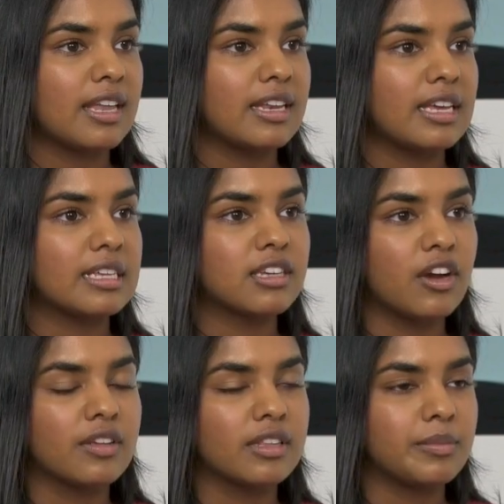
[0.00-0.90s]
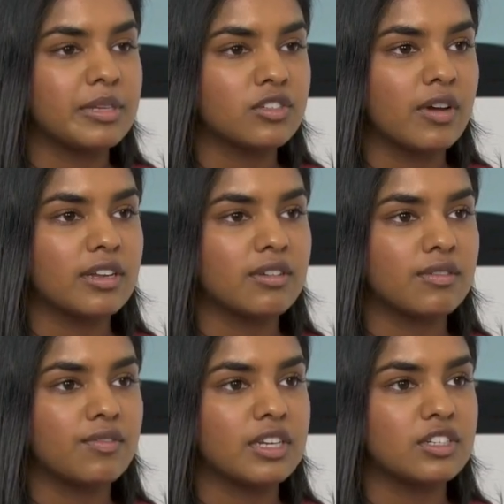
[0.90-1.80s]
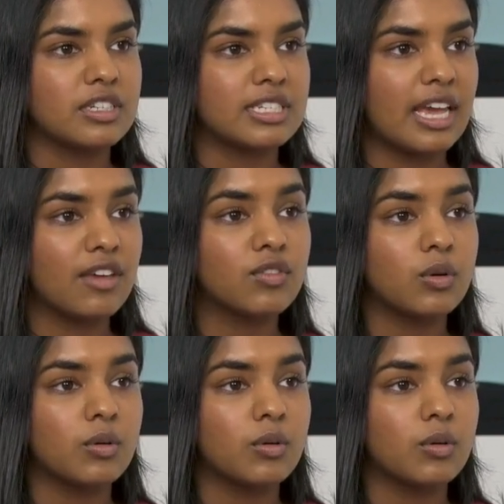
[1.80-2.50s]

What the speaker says: and he's currently been trying to finish a TAFE